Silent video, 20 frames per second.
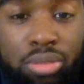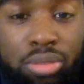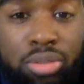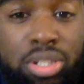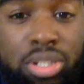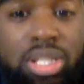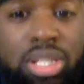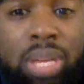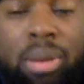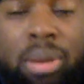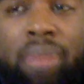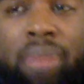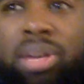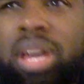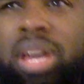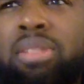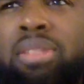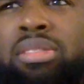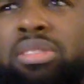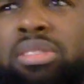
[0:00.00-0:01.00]
The first time I've
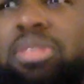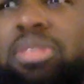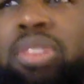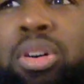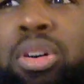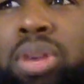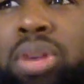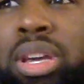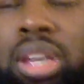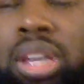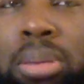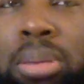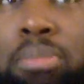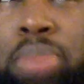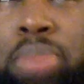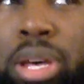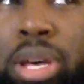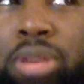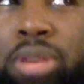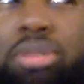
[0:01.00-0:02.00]
ever felt
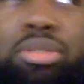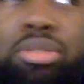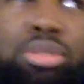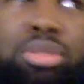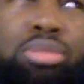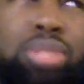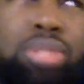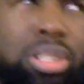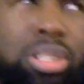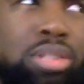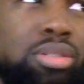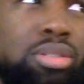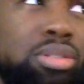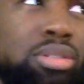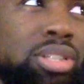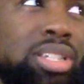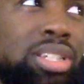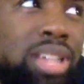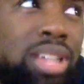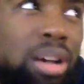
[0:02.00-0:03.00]
compelled to listen to
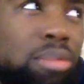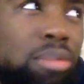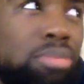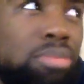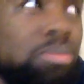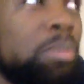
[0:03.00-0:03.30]
this album.